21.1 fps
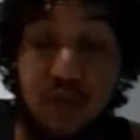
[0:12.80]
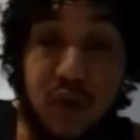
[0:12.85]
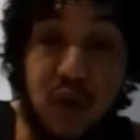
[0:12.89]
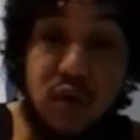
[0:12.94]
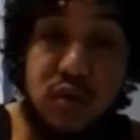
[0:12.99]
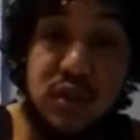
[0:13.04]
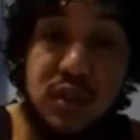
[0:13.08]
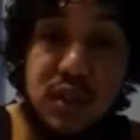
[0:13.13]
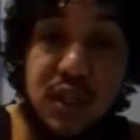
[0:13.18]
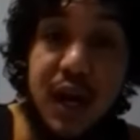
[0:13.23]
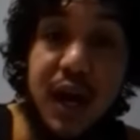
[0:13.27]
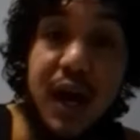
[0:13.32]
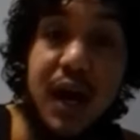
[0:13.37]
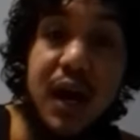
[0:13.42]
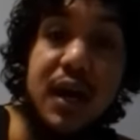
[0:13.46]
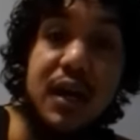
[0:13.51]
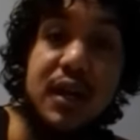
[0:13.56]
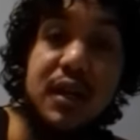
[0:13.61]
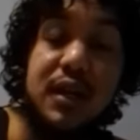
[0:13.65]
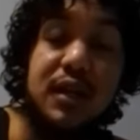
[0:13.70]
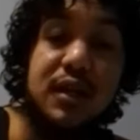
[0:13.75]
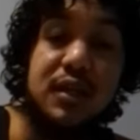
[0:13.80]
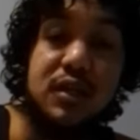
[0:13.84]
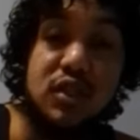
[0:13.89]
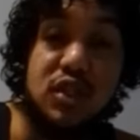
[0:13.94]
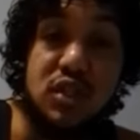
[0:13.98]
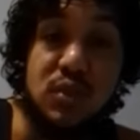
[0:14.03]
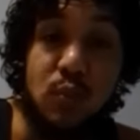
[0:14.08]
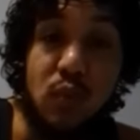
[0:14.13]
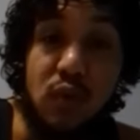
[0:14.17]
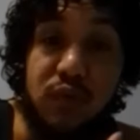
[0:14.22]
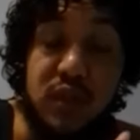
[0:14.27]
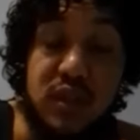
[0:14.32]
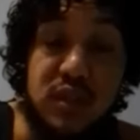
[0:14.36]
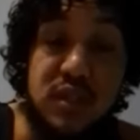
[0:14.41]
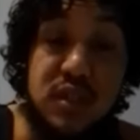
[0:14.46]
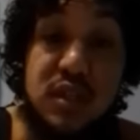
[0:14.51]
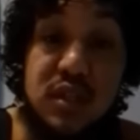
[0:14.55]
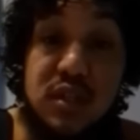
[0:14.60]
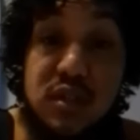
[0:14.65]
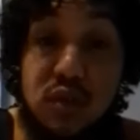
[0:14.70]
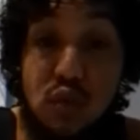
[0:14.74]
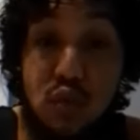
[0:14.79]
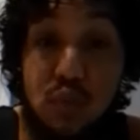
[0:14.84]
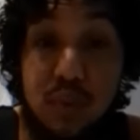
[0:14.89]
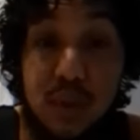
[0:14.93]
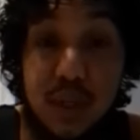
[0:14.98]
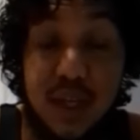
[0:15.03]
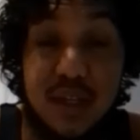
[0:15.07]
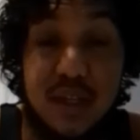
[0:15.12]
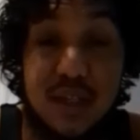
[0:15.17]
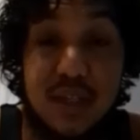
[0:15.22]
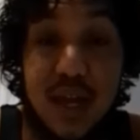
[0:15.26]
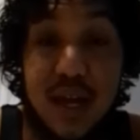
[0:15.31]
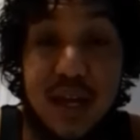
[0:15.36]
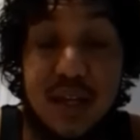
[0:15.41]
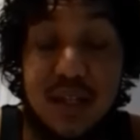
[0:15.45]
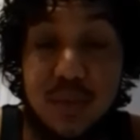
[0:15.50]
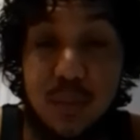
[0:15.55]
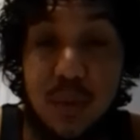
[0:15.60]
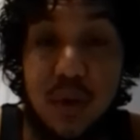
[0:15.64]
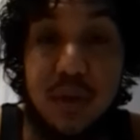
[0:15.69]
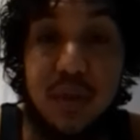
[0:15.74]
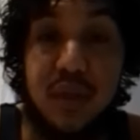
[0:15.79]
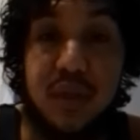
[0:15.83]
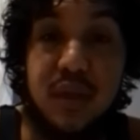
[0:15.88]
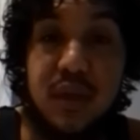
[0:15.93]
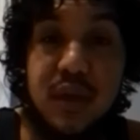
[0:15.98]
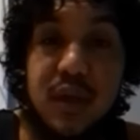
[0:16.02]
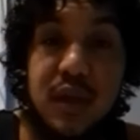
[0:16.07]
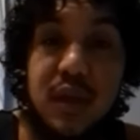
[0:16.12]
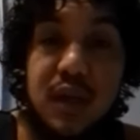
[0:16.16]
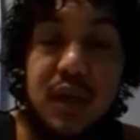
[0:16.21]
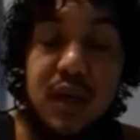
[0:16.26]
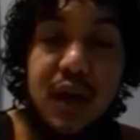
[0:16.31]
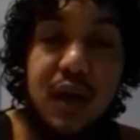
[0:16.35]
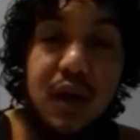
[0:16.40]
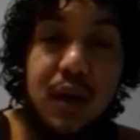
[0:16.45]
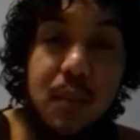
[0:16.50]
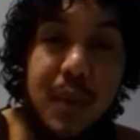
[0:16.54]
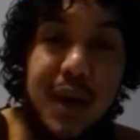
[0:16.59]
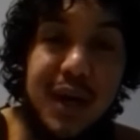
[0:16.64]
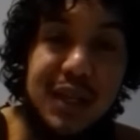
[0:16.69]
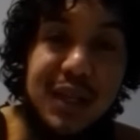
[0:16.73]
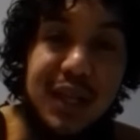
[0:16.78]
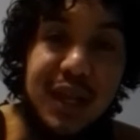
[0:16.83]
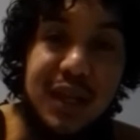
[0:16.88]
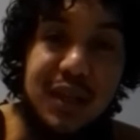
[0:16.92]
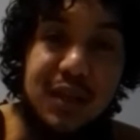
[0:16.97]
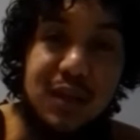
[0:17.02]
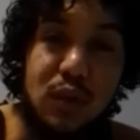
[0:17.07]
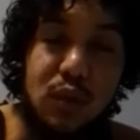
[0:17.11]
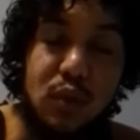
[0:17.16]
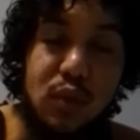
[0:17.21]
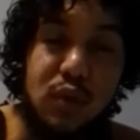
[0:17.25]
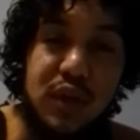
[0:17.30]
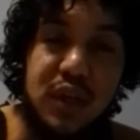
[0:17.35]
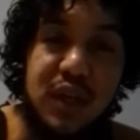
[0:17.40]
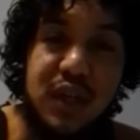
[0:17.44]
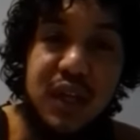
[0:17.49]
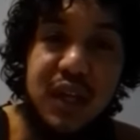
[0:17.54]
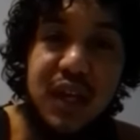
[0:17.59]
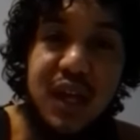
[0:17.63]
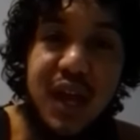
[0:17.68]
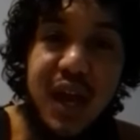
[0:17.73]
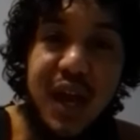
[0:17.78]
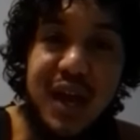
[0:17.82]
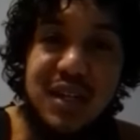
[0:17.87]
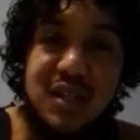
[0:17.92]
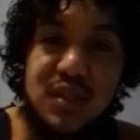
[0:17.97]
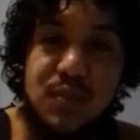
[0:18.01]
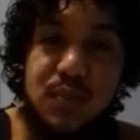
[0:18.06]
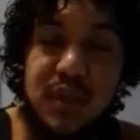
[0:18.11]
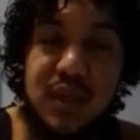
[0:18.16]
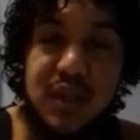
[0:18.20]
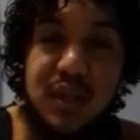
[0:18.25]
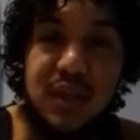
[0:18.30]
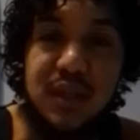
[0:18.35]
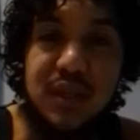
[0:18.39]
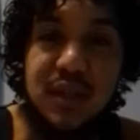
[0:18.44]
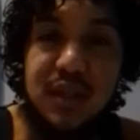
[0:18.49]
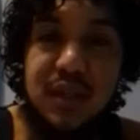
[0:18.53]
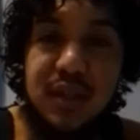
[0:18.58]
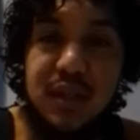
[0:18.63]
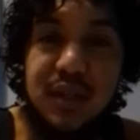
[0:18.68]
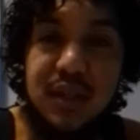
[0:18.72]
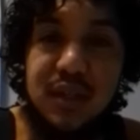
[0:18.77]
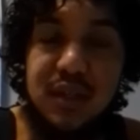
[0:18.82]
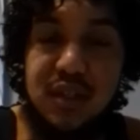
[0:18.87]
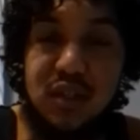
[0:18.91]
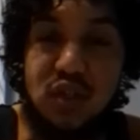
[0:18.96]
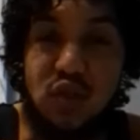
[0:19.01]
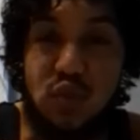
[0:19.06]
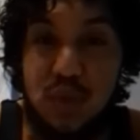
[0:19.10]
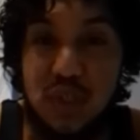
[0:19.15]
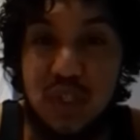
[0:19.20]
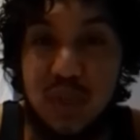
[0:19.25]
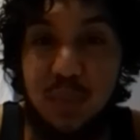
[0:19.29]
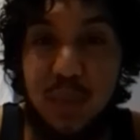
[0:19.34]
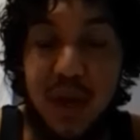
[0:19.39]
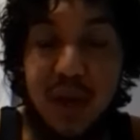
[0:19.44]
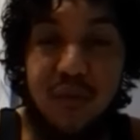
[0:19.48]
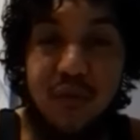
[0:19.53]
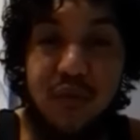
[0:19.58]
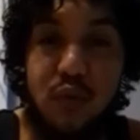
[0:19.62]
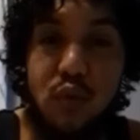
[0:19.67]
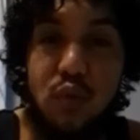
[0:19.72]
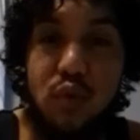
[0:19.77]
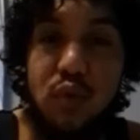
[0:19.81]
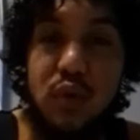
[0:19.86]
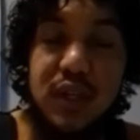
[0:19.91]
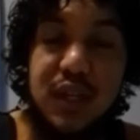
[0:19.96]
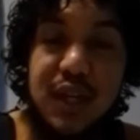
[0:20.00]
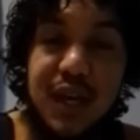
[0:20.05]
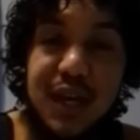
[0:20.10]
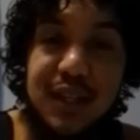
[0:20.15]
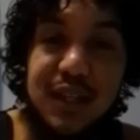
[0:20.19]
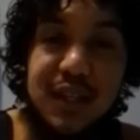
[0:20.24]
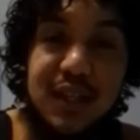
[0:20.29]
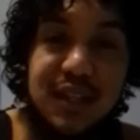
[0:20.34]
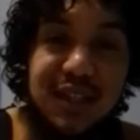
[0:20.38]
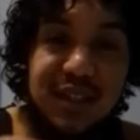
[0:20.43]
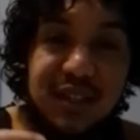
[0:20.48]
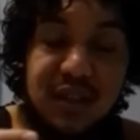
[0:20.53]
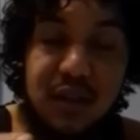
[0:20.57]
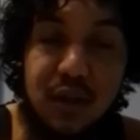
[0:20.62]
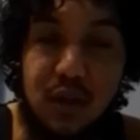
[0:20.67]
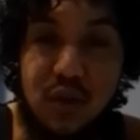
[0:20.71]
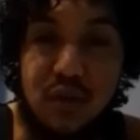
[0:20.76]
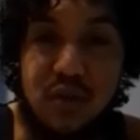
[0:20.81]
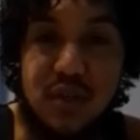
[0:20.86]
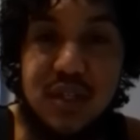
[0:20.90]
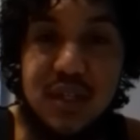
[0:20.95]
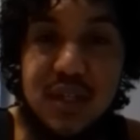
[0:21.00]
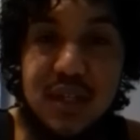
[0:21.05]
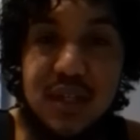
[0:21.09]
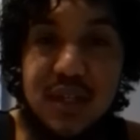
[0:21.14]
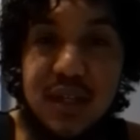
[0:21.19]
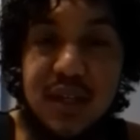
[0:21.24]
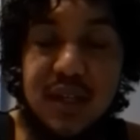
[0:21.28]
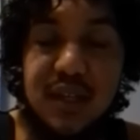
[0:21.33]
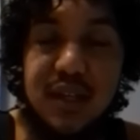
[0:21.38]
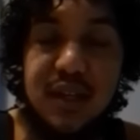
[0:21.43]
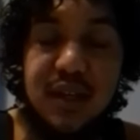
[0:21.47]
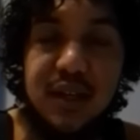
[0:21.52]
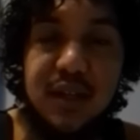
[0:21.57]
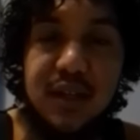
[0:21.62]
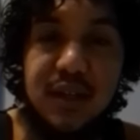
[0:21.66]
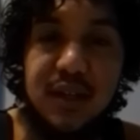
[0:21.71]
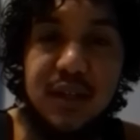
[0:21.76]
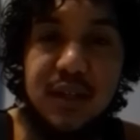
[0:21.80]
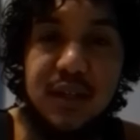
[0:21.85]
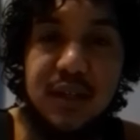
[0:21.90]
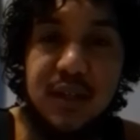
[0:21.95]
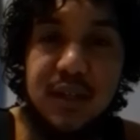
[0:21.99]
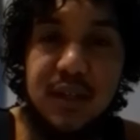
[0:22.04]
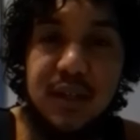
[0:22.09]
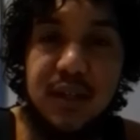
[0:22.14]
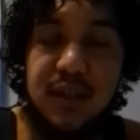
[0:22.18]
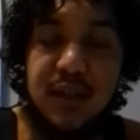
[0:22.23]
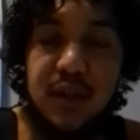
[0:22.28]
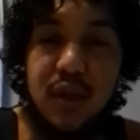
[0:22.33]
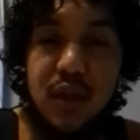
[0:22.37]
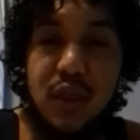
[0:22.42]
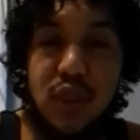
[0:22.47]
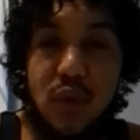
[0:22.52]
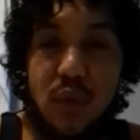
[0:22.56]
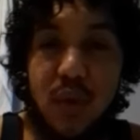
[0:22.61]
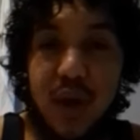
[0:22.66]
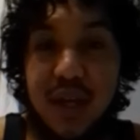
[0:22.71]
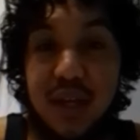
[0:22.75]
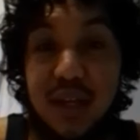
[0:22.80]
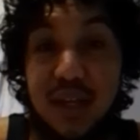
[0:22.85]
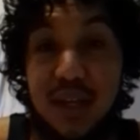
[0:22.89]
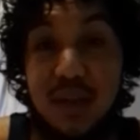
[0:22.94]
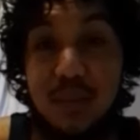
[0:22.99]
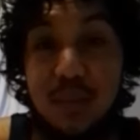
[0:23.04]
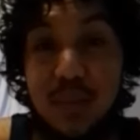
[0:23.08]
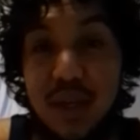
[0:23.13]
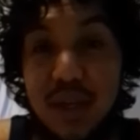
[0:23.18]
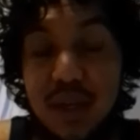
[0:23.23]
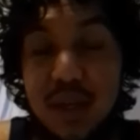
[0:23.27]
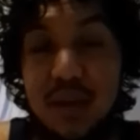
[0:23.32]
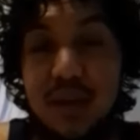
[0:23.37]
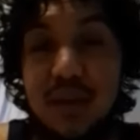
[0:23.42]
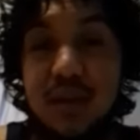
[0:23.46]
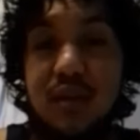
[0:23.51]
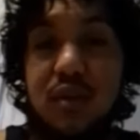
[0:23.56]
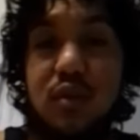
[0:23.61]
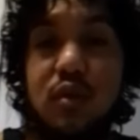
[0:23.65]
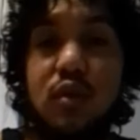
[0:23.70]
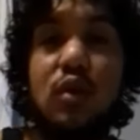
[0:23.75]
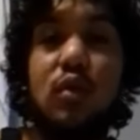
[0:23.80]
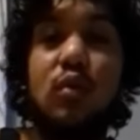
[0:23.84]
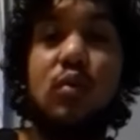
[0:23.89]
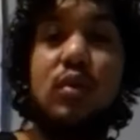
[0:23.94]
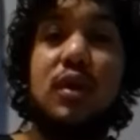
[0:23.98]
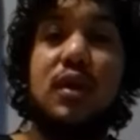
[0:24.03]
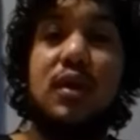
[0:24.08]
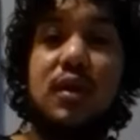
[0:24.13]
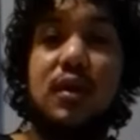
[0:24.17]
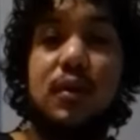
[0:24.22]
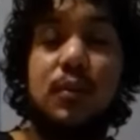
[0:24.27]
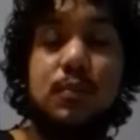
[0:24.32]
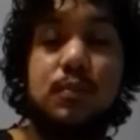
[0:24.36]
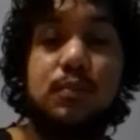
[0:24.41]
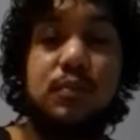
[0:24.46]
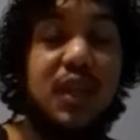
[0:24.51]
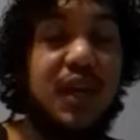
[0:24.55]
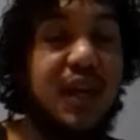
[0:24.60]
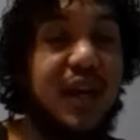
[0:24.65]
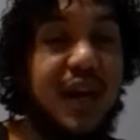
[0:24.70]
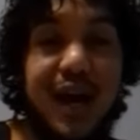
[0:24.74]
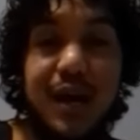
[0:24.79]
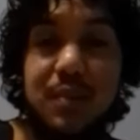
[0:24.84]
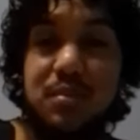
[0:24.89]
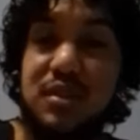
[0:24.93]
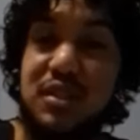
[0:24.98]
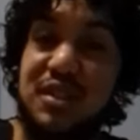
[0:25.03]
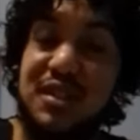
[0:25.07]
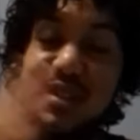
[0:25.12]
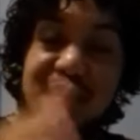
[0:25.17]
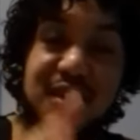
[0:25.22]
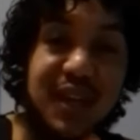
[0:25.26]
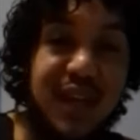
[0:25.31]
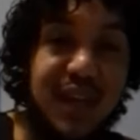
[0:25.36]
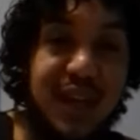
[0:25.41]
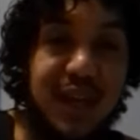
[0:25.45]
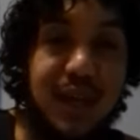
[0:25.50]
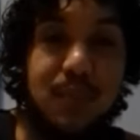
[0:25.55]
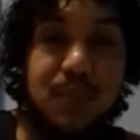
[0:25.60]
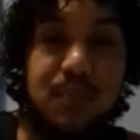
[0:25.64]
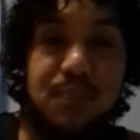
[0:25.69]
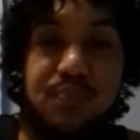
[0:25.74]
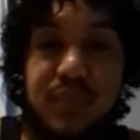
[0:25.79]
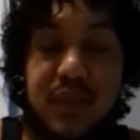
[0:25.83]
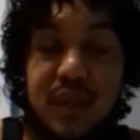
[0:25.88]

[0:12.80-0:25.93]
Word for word: first, I uh, just moved into this new place last month. Um, my landlord has been disrespectful, yelling and cursing and uh, threatening me. You know, um, the cops just came.